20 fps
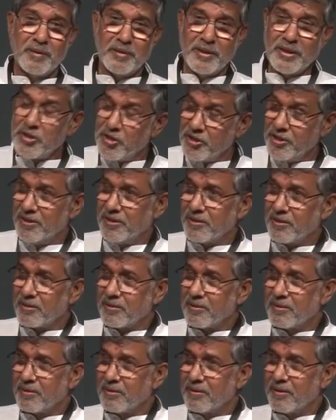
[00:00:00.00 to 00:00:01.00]
in
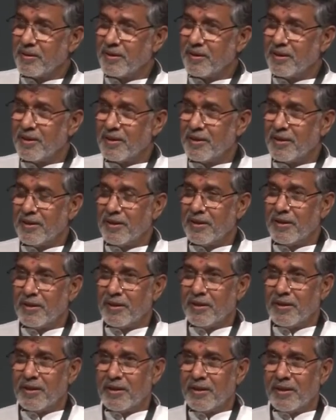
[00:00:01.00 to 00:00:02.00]
tears.
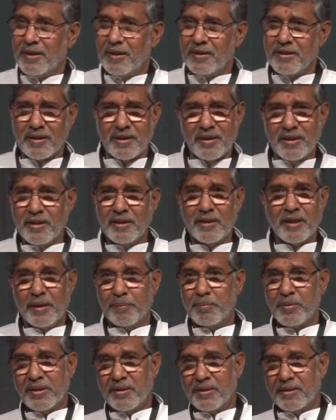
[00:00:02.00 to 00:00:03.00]
And the girl
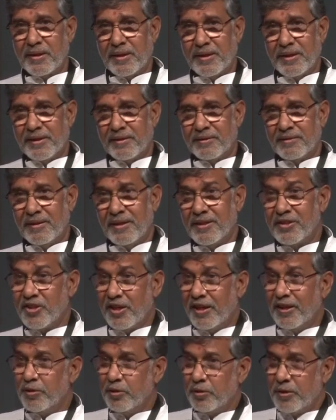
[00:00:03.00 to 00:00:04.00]
kept on crying. Her
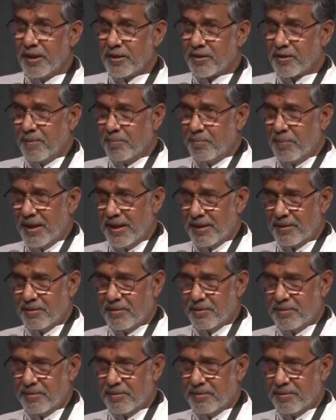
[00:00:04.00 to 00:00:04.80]
childhood has come back.